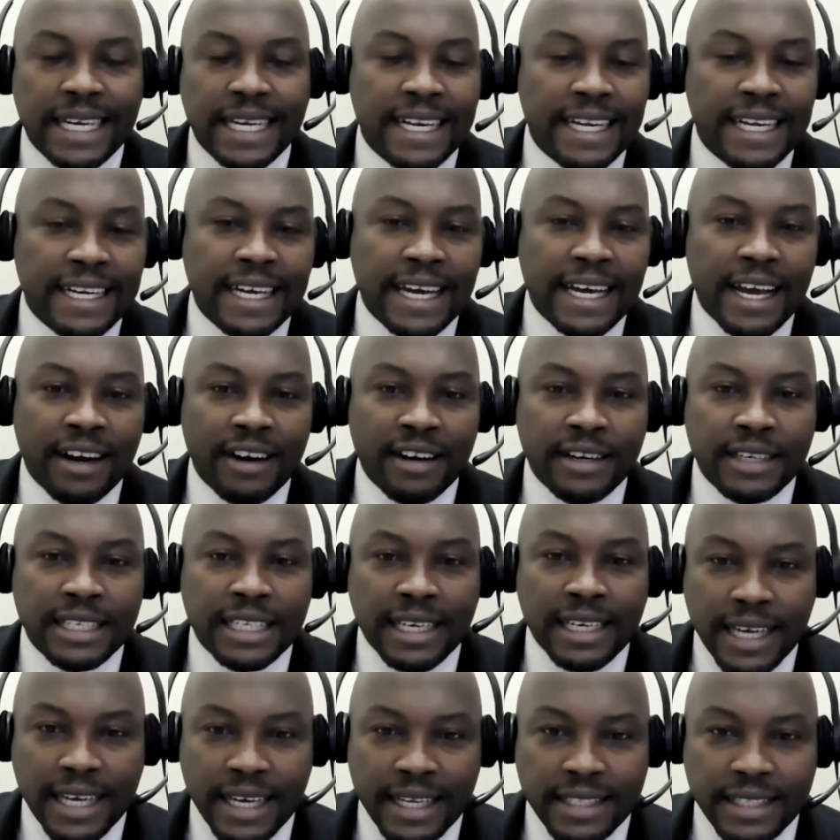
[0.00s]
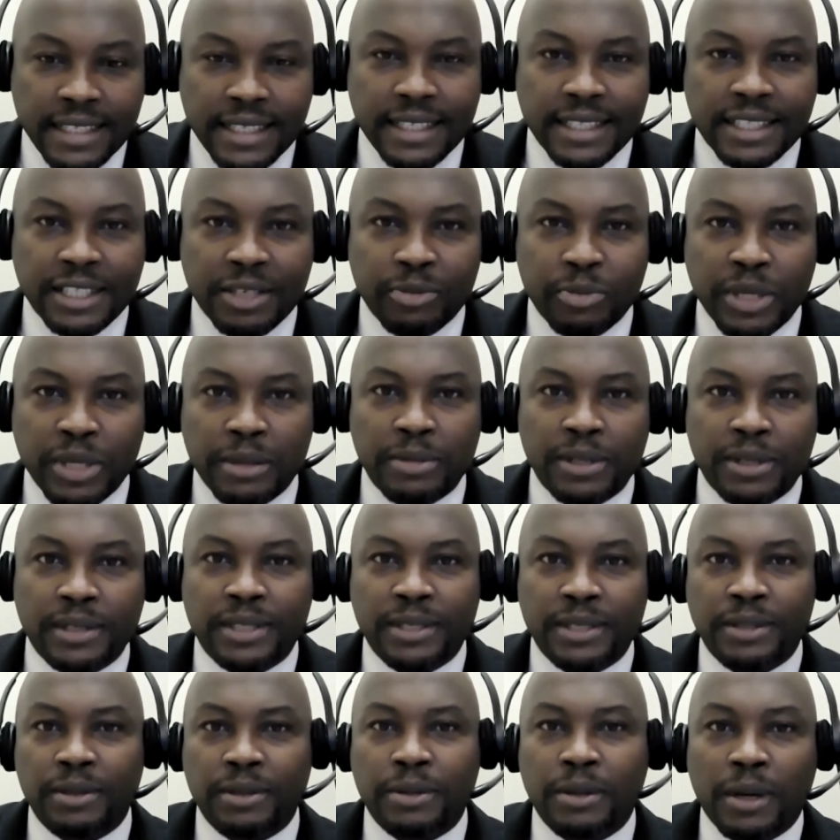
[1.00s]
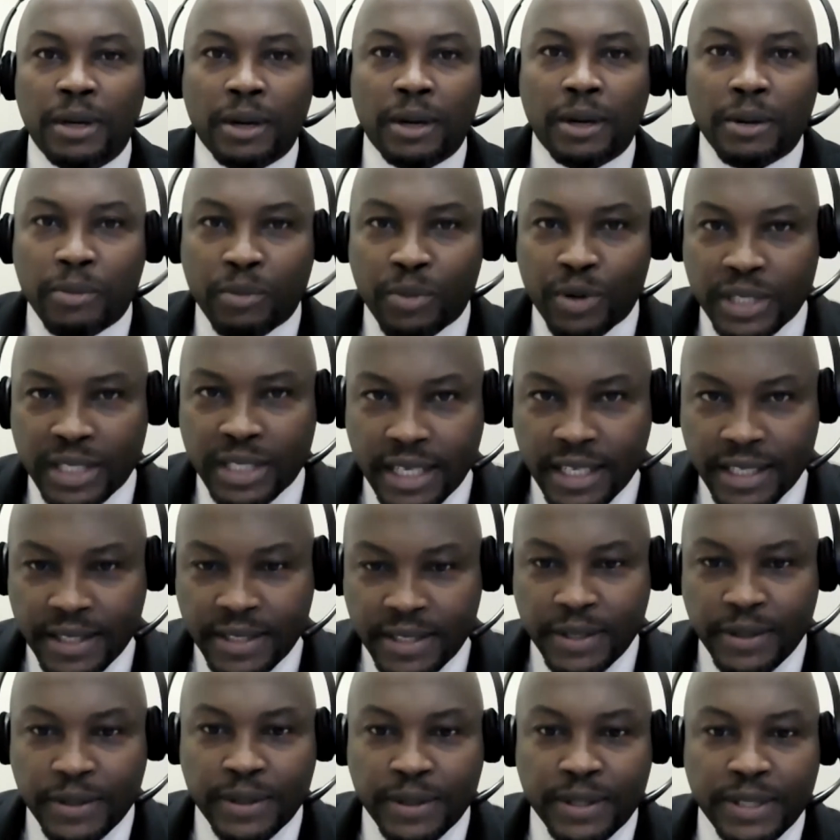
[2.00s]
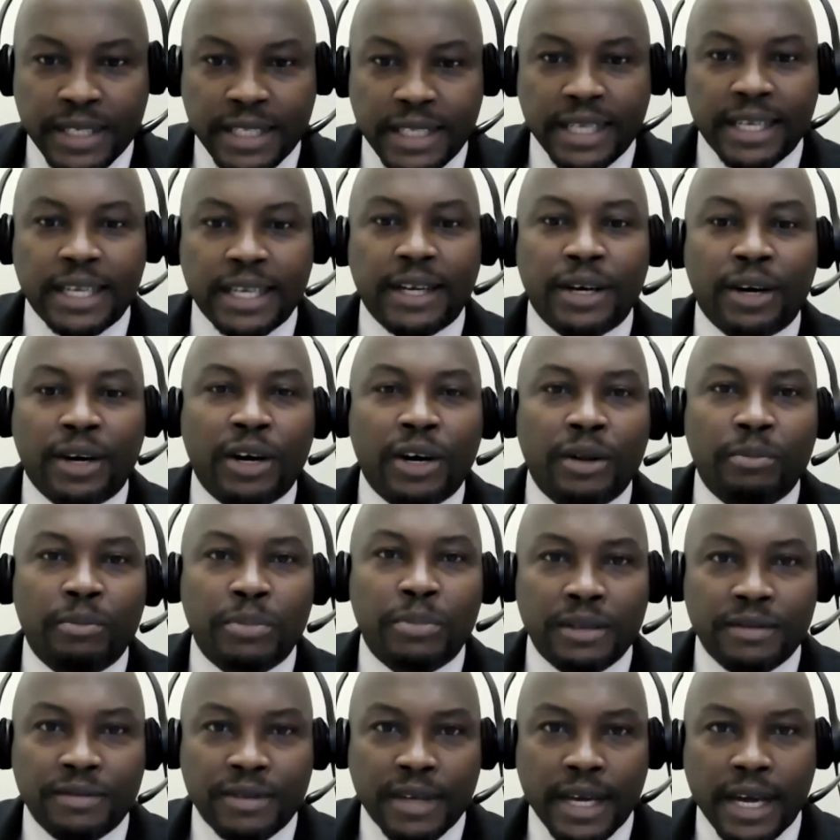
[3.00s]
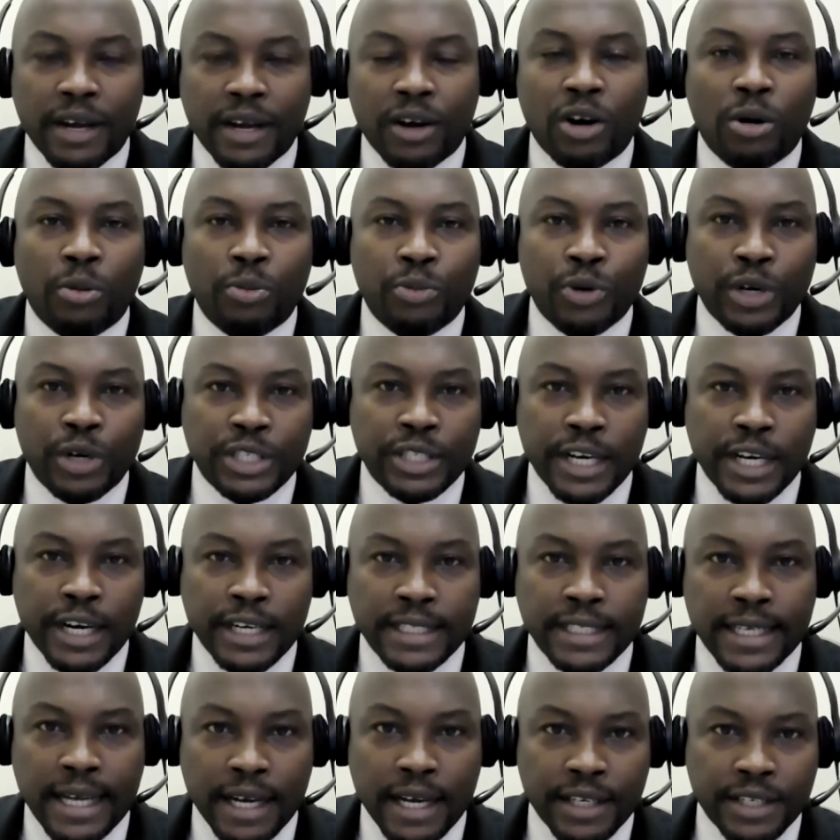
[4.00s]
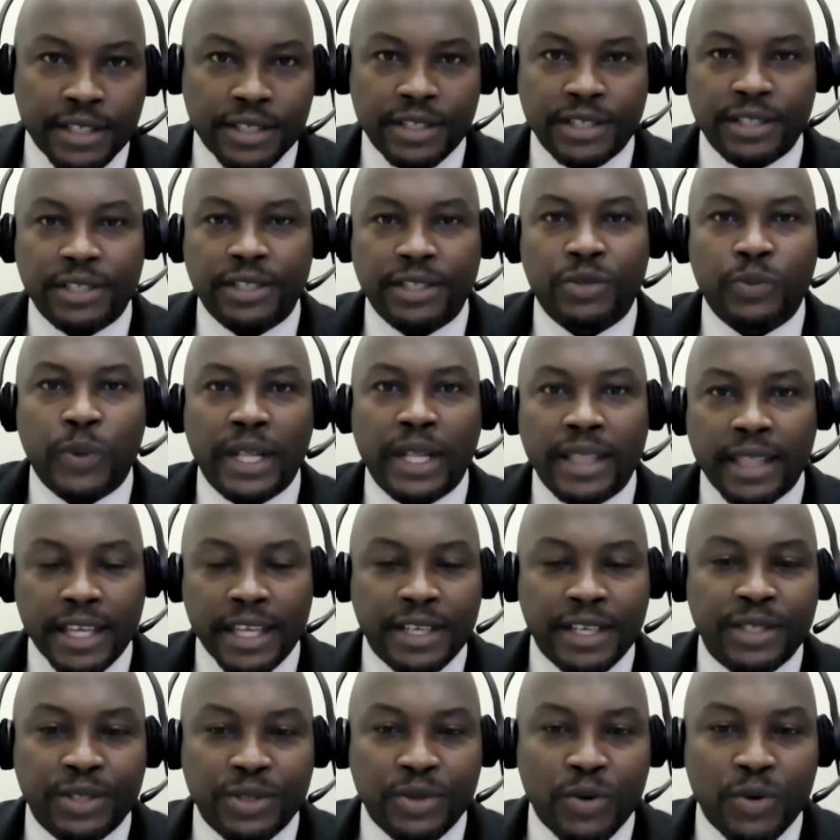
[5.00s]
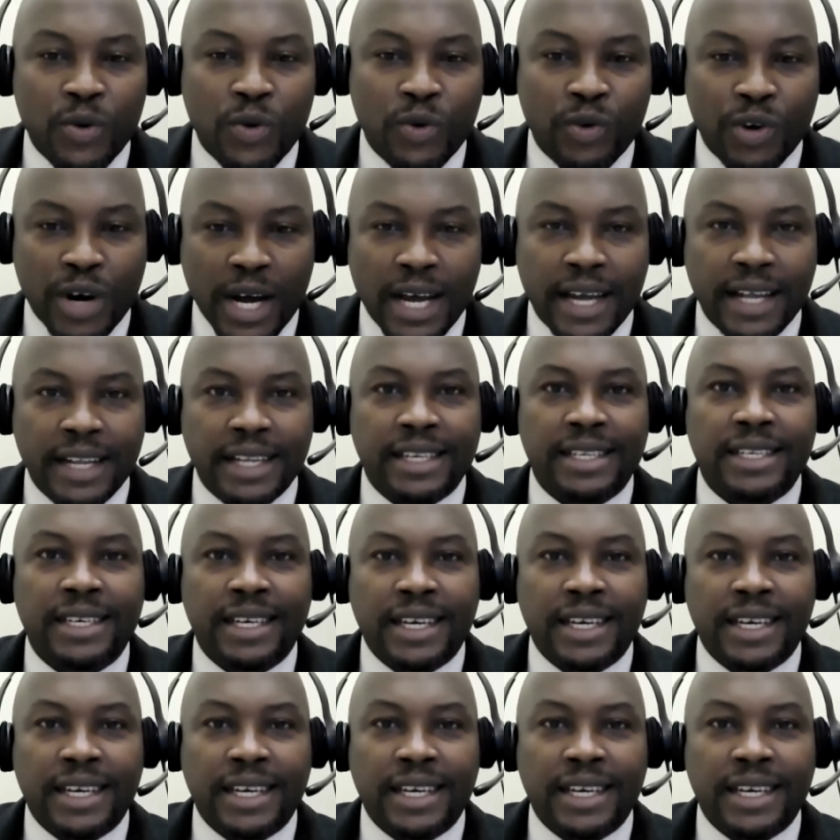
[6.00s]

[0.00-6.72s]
Dan and I are delighted to be able to present to you today on BVI Corporate Transactions, when things go right,